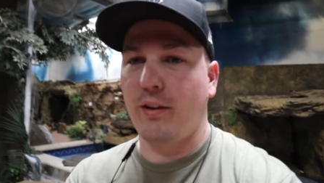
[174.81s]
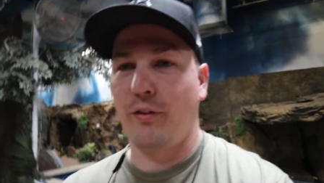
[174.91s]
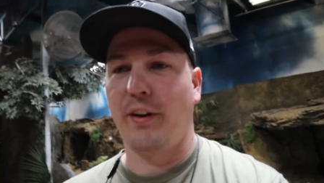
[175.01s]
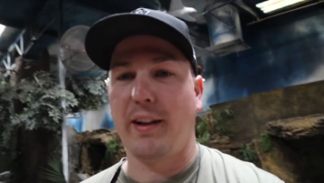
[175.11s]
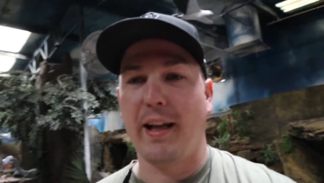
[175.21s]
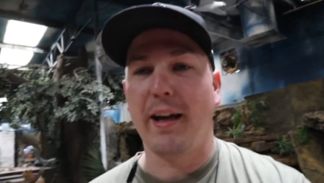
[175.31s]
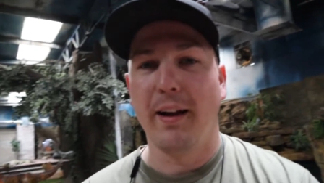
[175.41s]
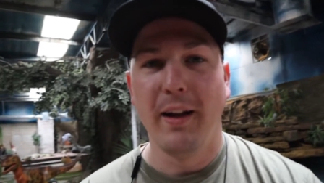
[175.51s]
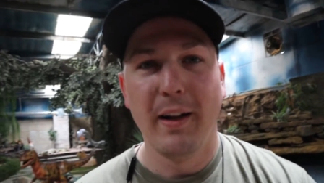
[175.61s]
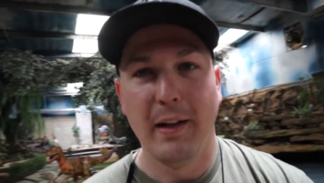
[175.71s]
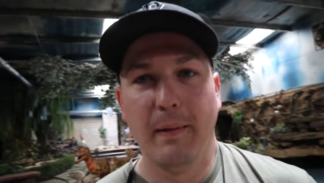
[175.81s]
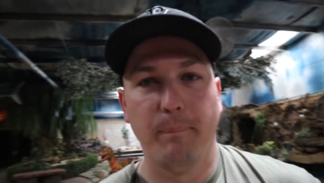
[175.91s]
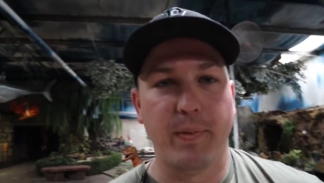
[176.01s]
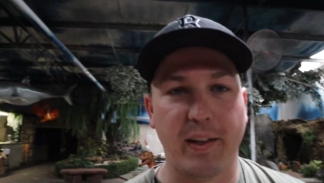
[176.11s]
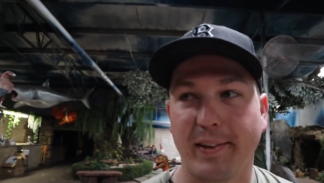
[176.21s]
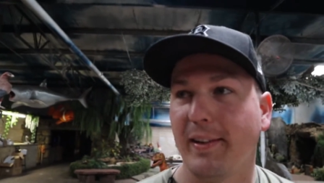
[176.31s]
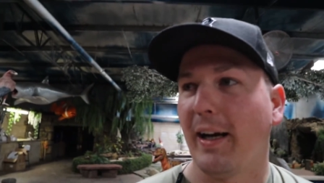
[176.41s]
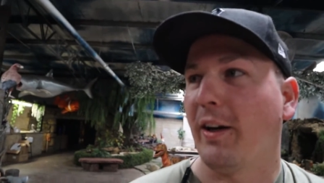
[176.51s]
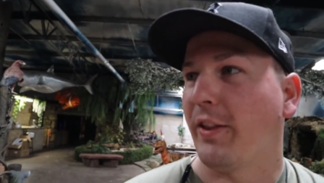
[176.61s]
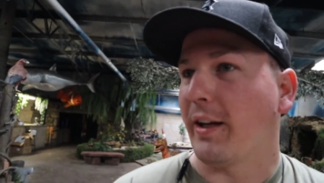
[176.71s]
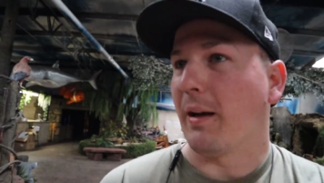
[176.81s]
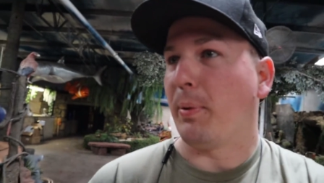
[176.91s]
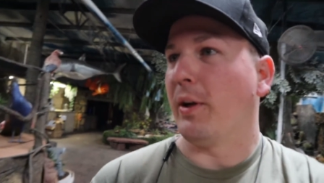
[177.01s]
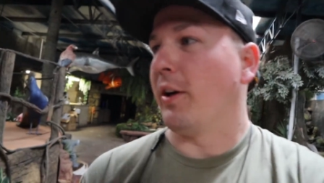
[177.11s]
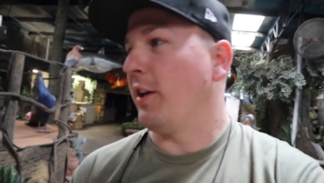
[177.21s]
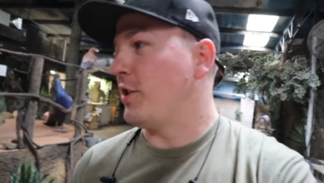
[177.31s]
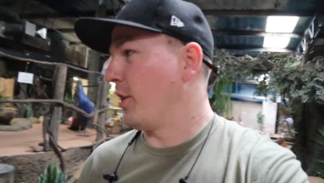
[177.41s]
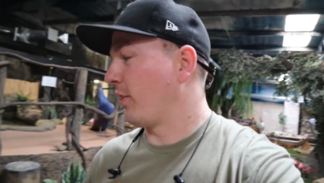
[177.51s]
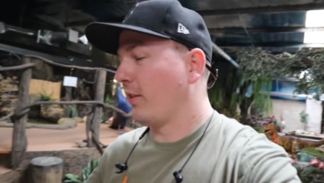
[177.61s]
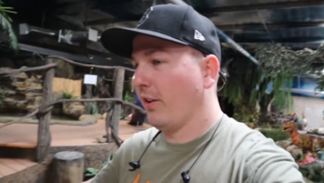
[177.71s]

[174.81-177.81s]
and stuff like that this entire thing up here he's just